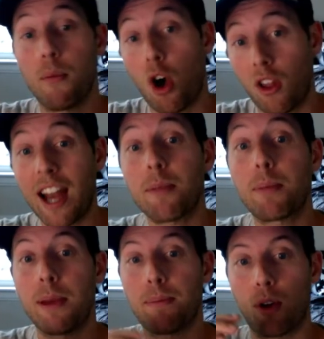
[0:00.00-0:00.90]
A lot of
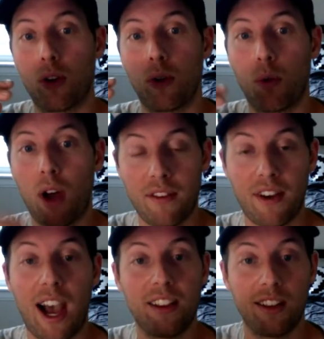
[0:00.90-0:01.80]
people will have a highly